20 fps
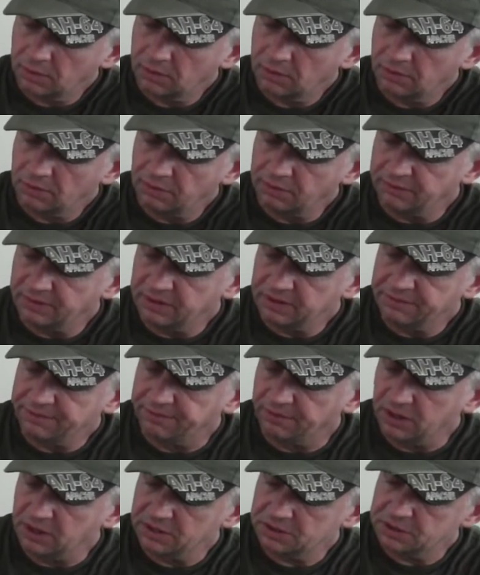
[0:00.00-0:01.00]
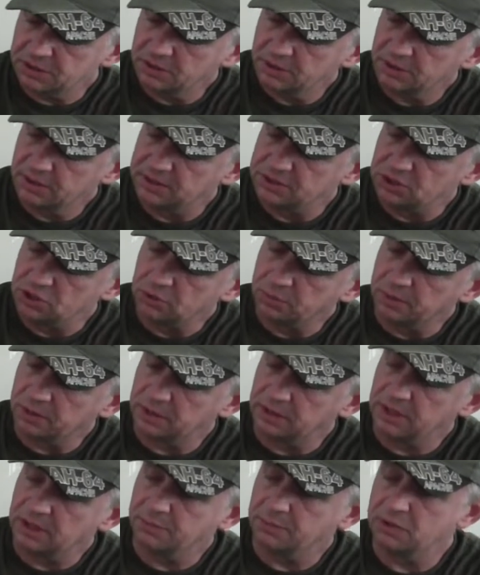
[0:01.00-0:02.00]
The very front, as you open it
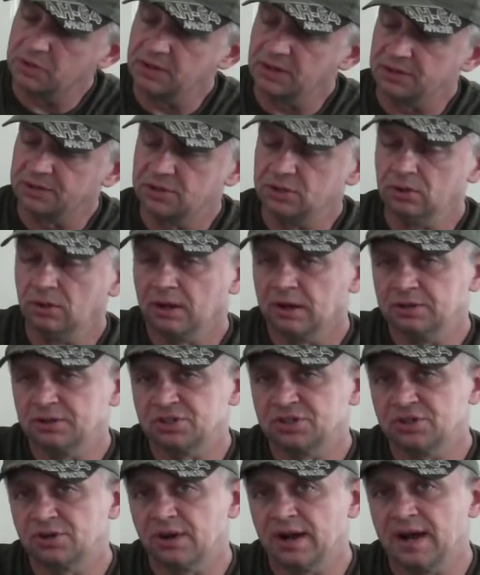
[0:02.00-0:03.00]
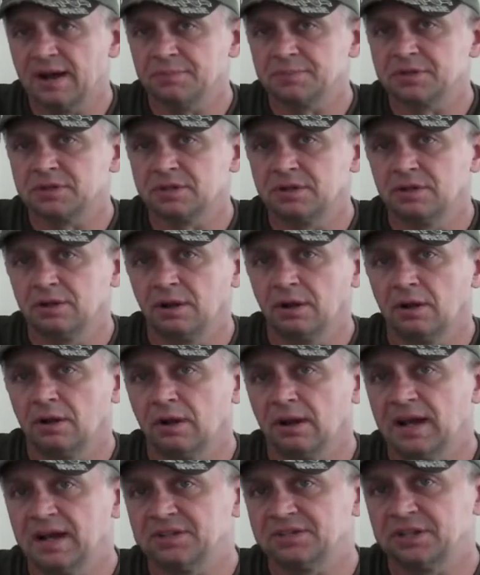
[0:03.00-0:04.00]
up, you got two large straps,
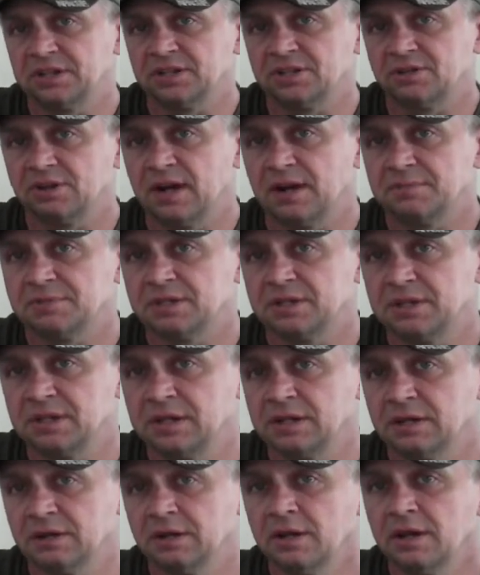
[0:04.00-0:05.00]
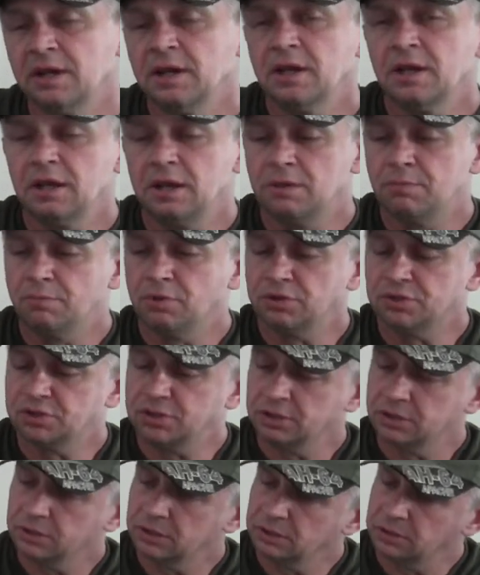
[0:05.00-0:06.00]
elastic straps in here. You put
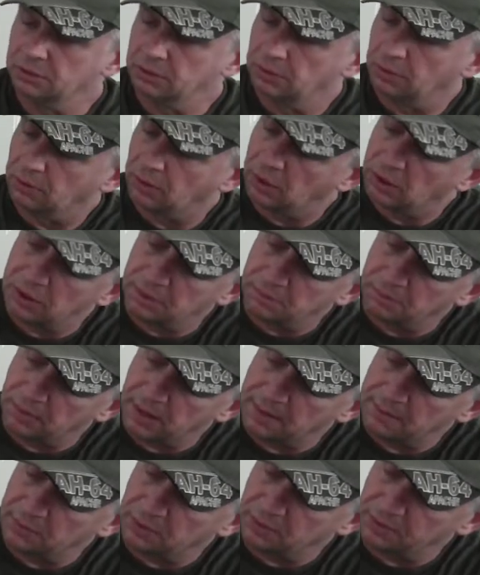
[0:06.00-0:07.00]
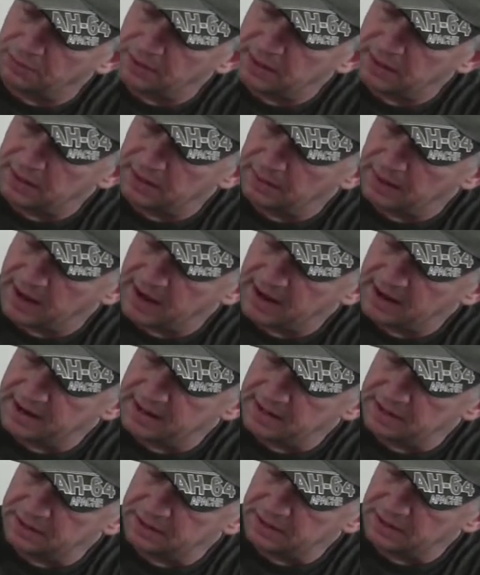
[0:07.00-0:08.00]
your, I'm going to be
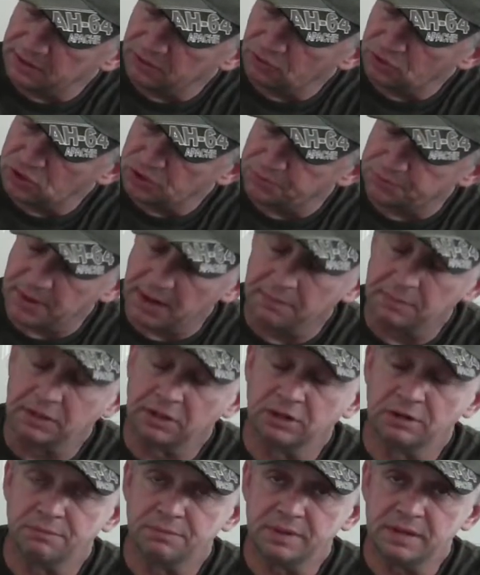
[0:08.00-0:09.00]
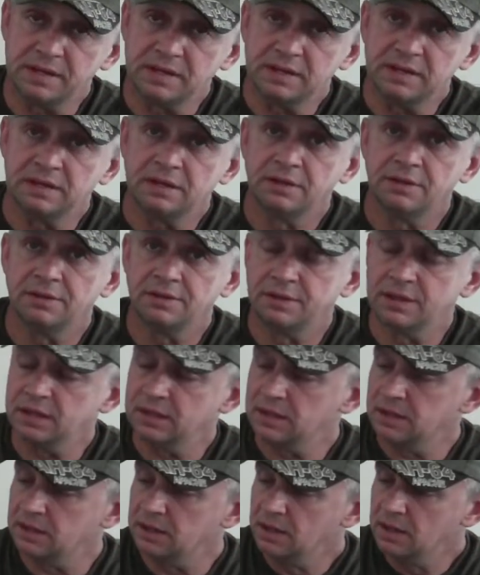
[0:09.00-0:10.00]
adding in there, which is probably going to be
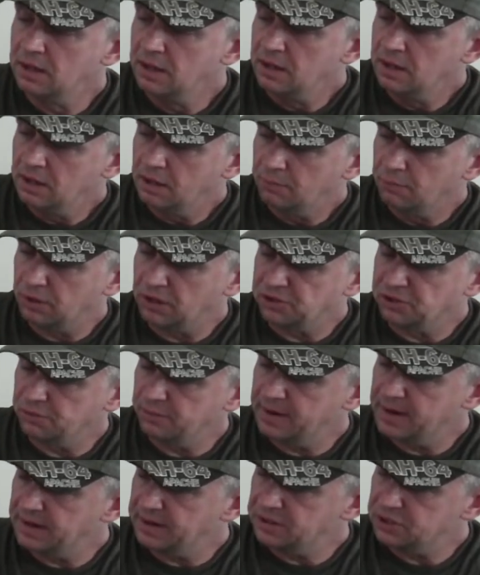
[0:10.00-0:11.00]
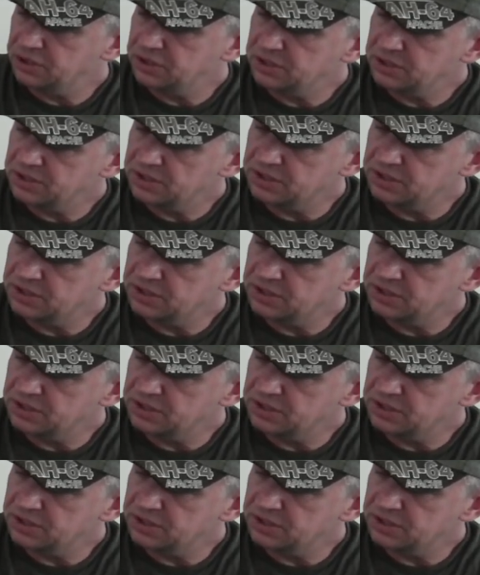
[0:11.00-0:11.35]
the pressure bandages,